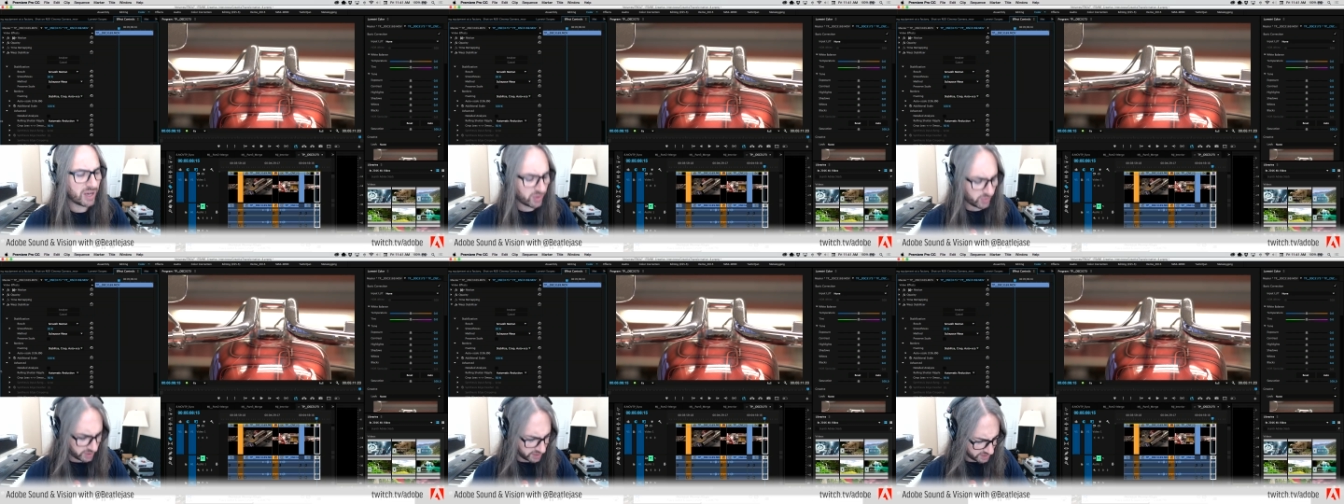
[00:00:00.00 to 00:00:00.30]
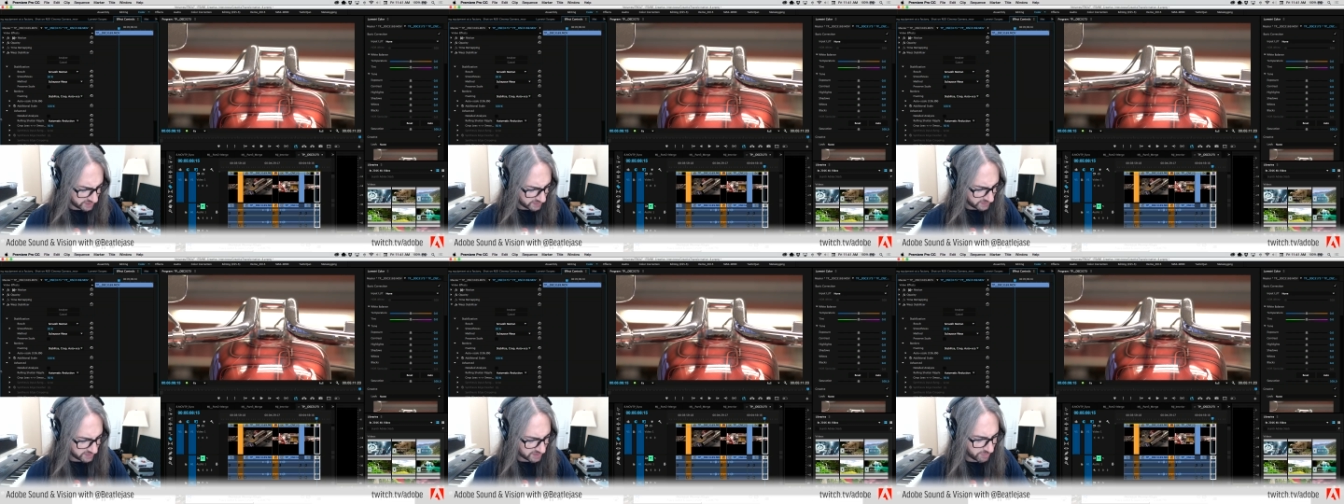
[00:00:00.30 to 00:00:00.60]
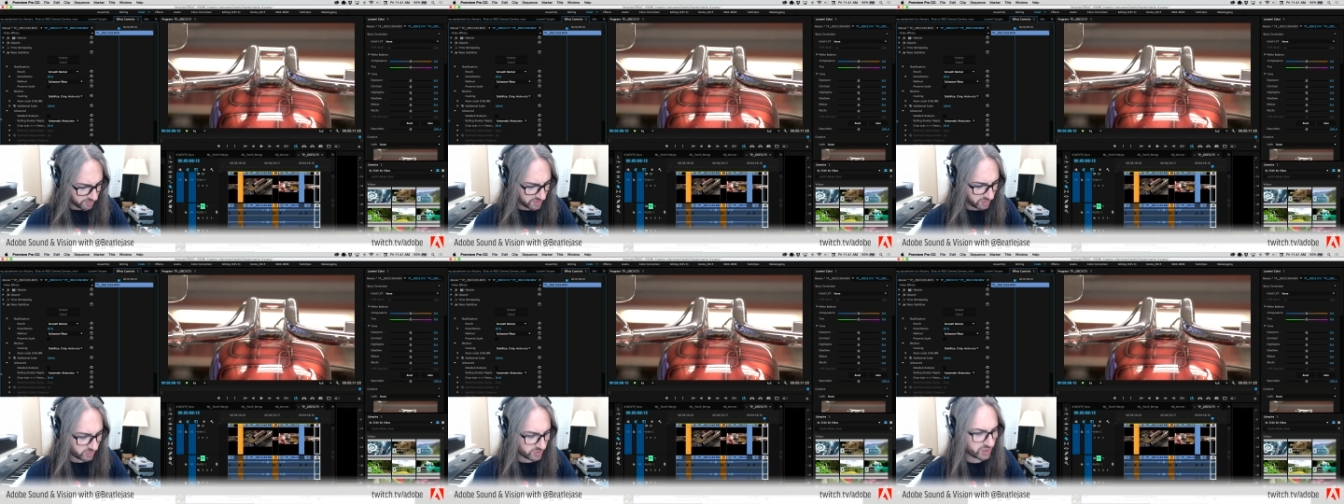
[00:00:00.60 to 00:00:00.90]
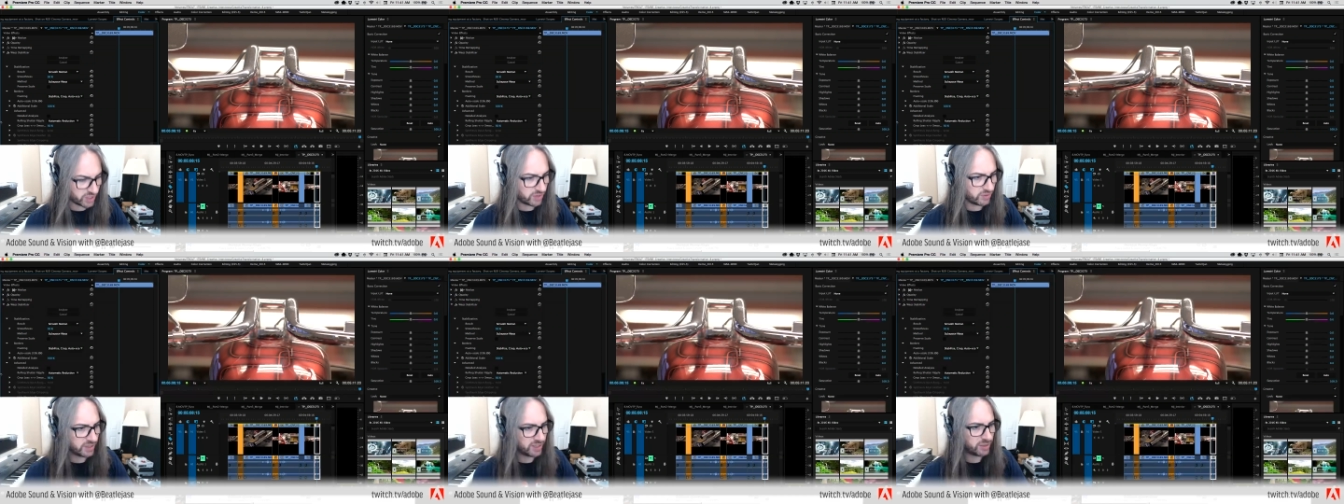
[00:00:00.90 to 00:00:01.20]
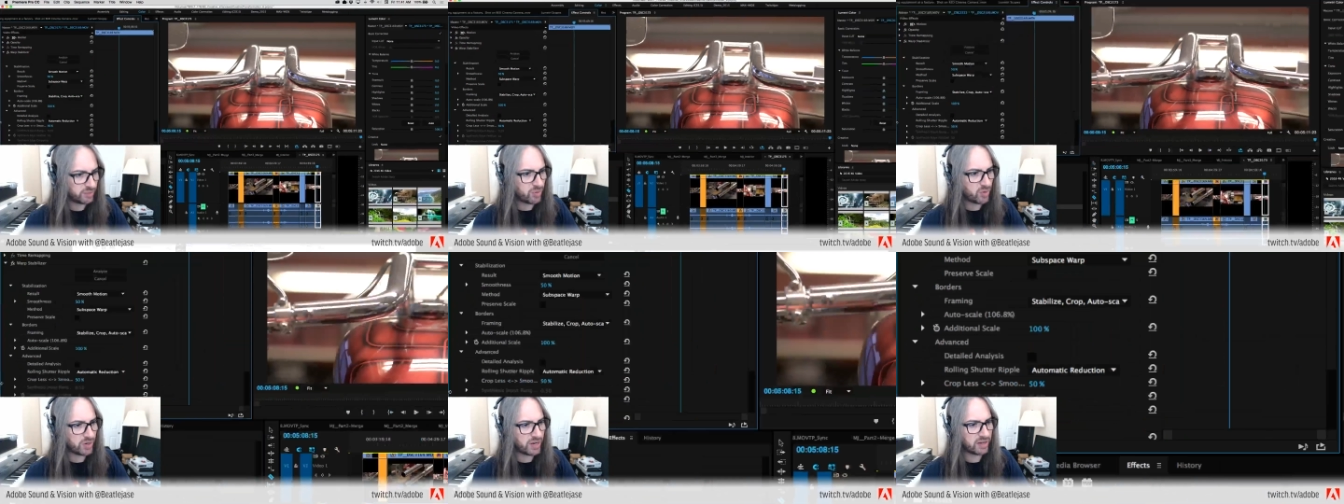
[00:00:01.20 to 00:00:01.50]
by the way, this is something which I don't
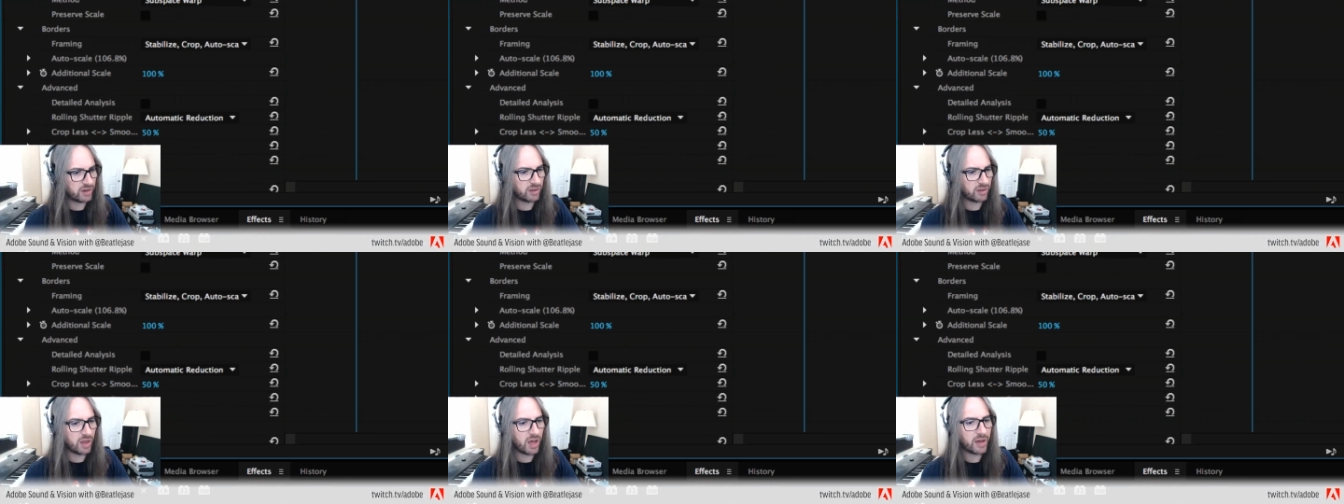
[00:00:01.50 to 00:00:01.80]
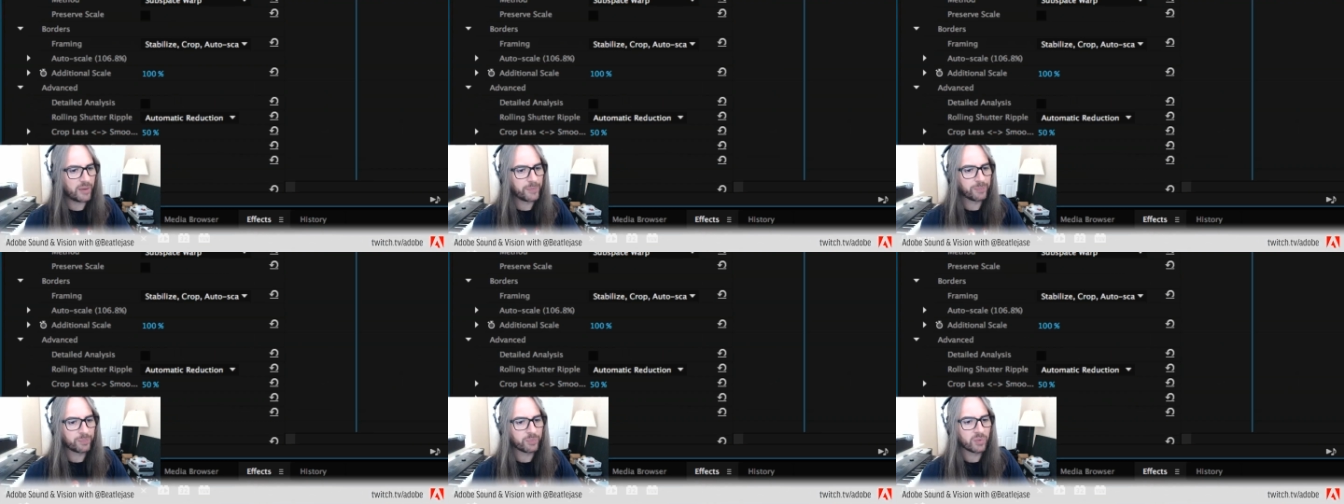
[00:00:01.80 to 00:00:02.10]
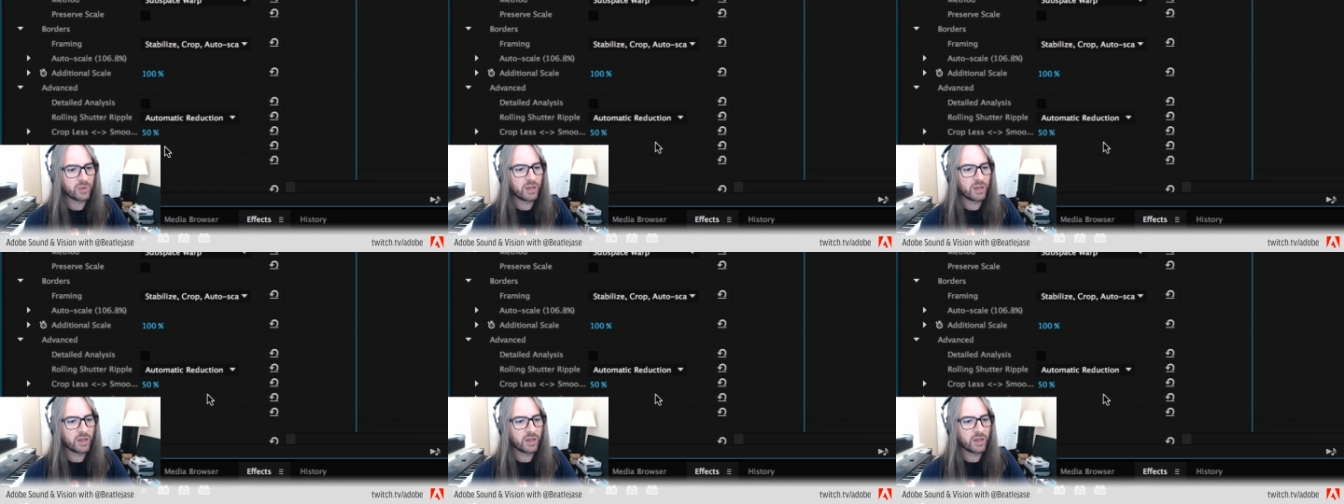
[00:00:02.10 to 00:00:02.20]
get to point out a lot.